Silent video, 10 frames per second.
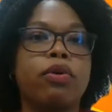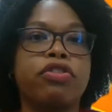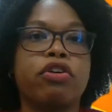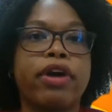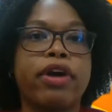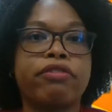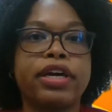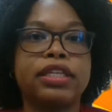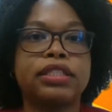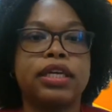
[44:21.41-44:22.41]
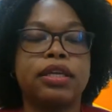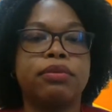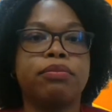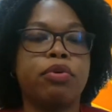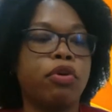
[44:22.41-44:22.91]
with the grant
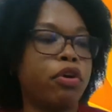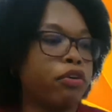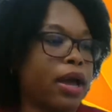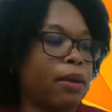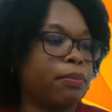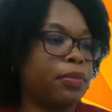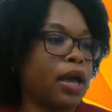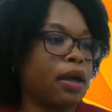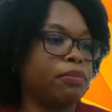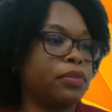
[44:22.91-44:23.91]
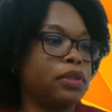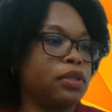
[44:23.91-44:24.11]
writing program, and